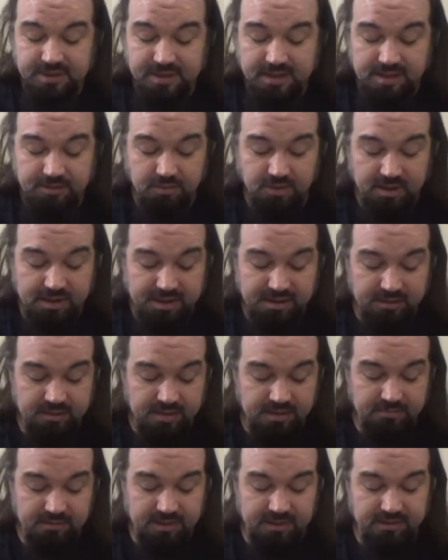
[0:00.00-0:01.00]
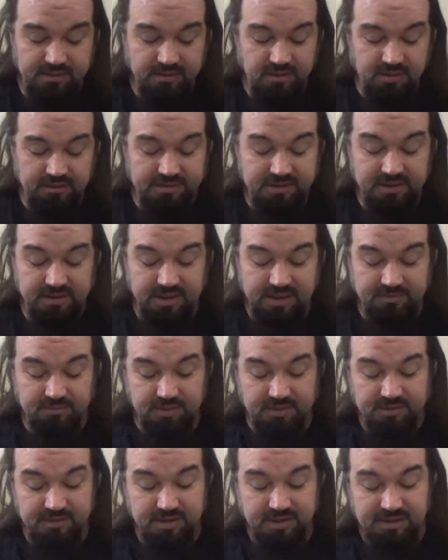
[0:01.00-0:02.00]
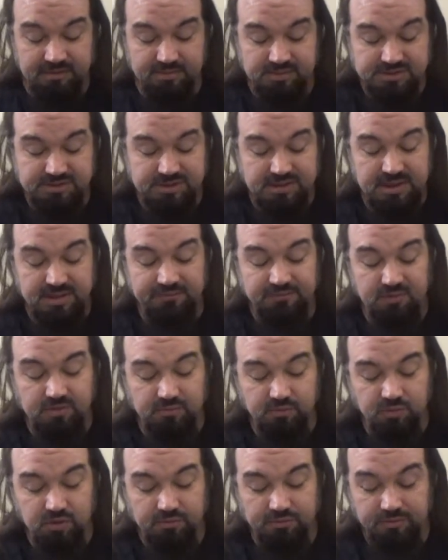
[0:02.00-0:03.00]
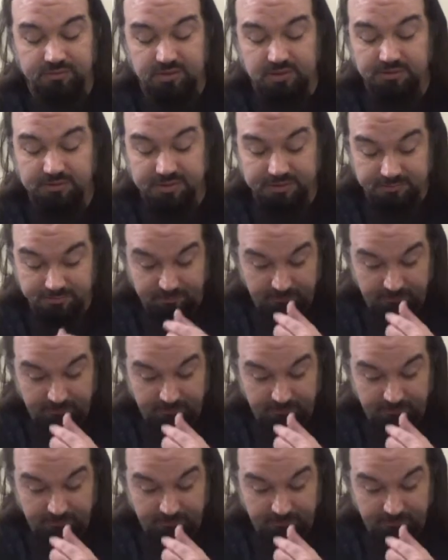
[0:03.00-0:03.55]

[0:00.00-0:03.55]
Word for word: he wishes to have words with Logan.